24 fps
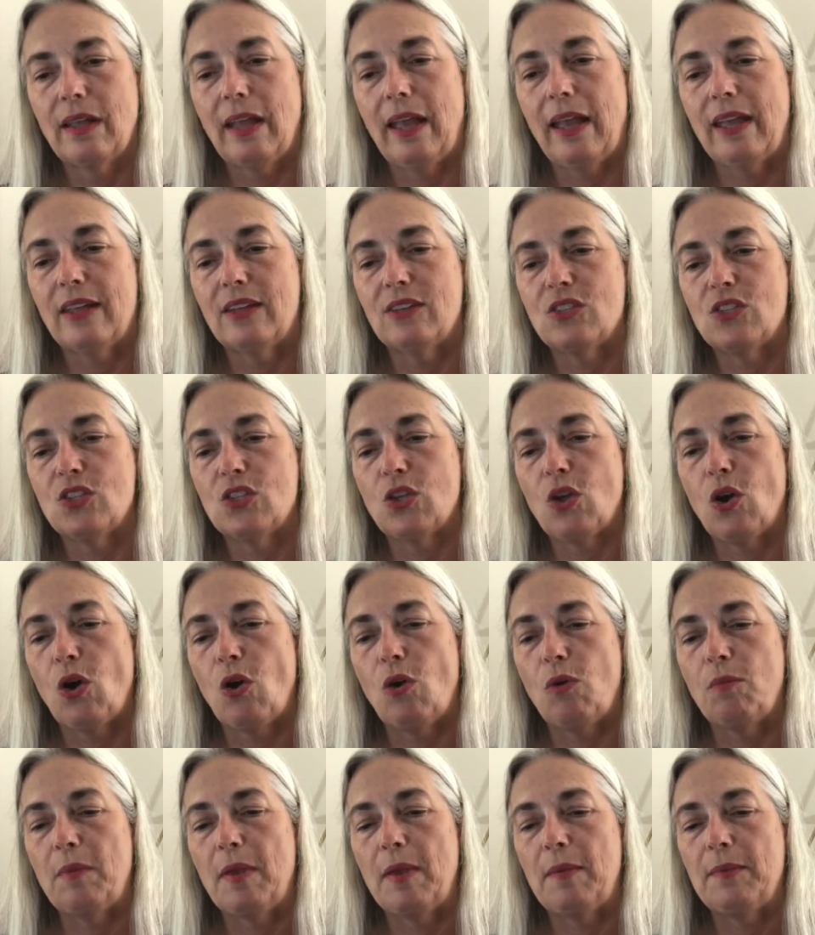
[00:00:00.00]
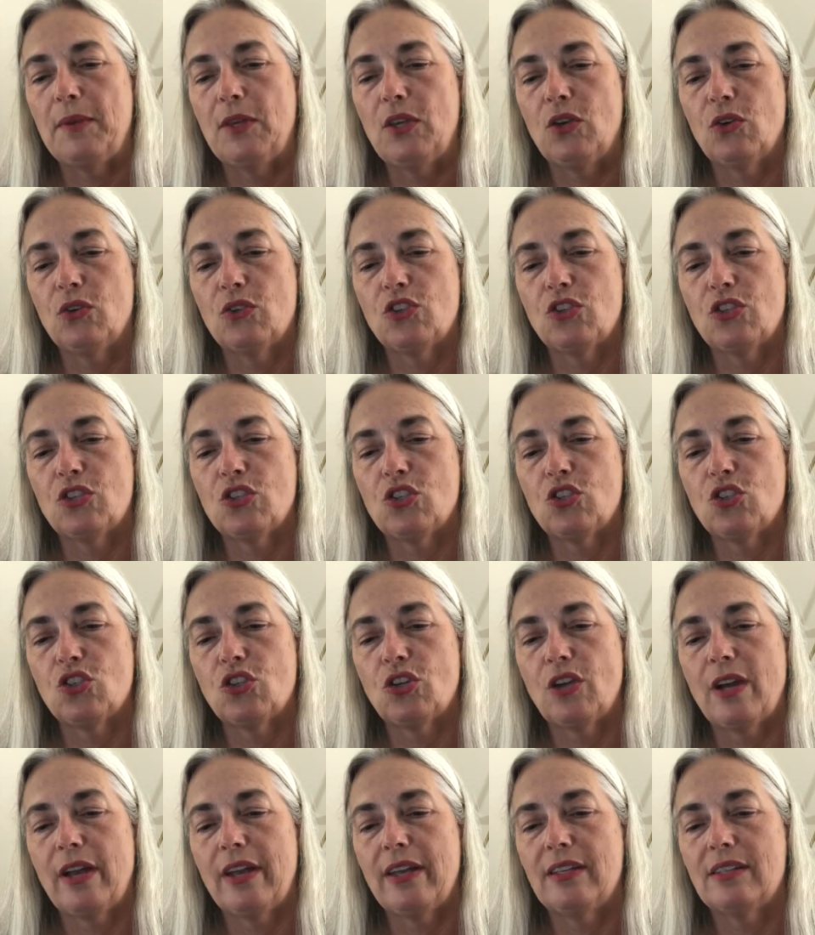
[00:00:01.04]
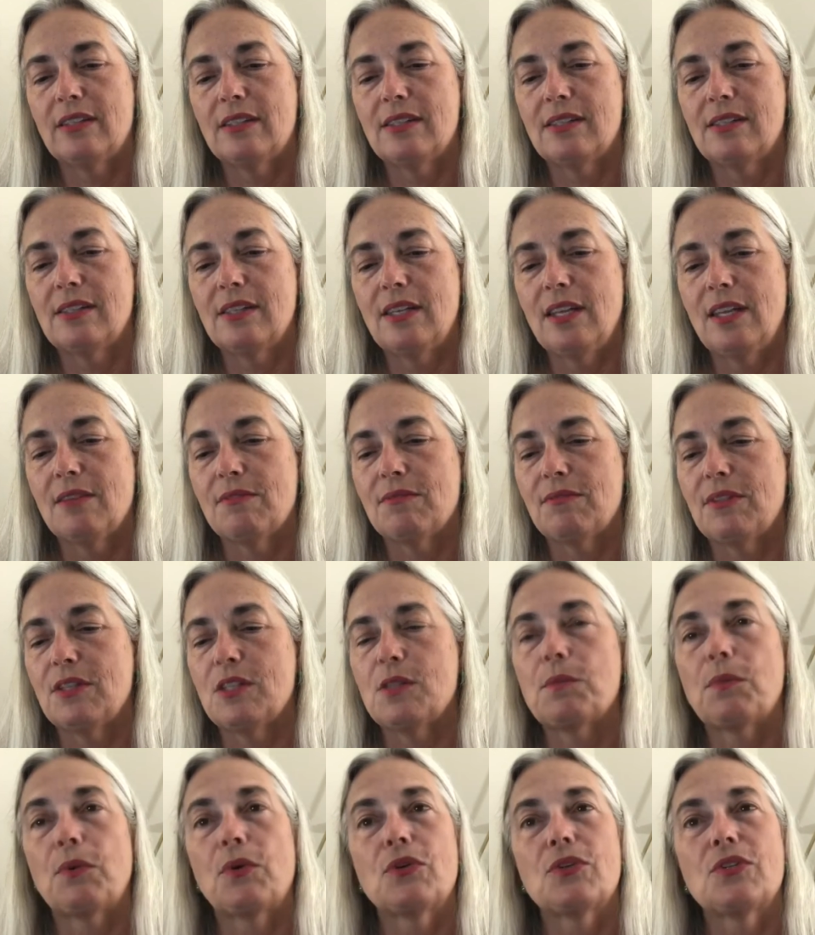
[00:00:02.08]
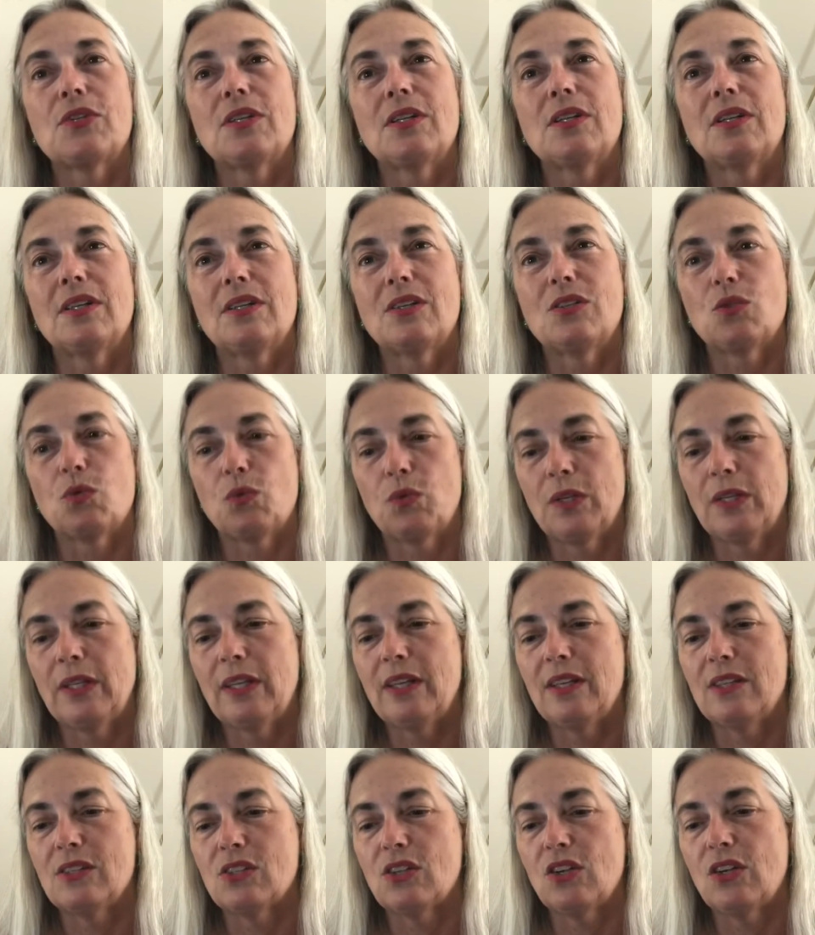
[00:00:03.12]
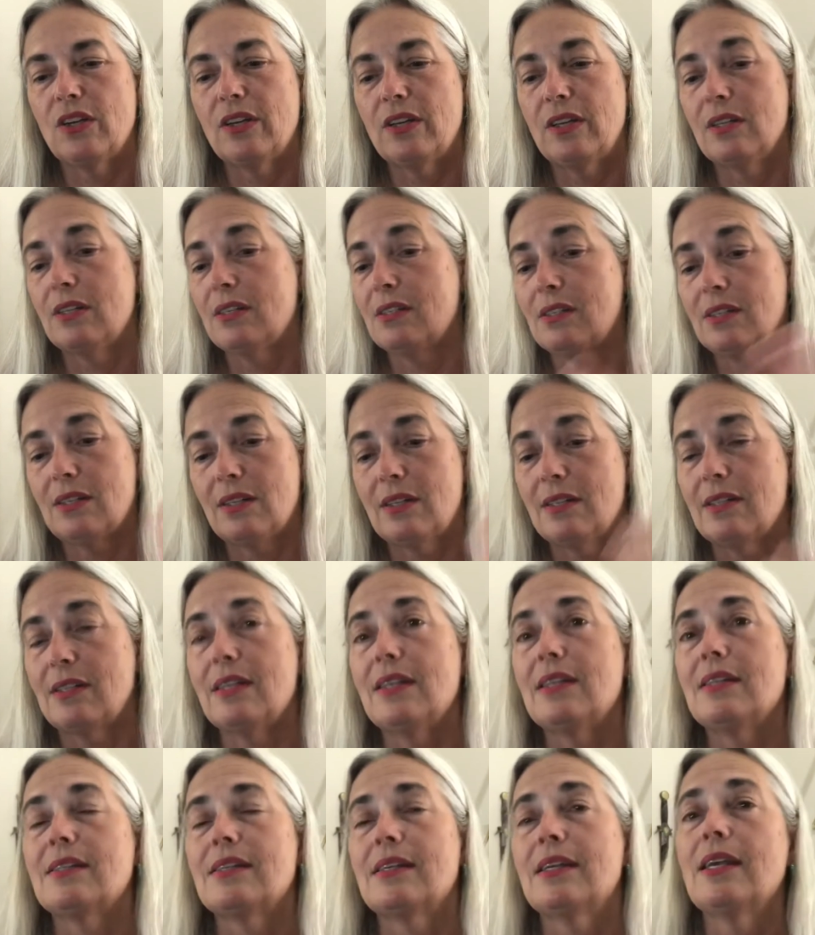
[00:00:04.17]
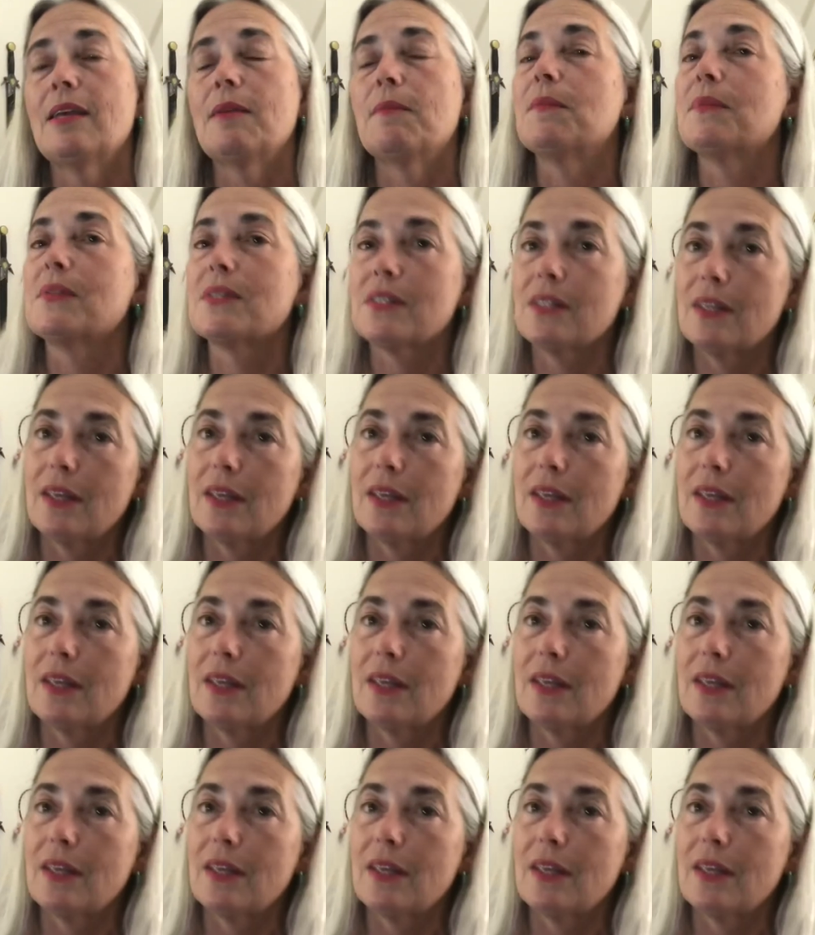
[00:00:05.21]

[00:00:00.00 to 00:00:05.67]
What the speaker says: And so maybe you're just trying to see if this person is really as good as he seems.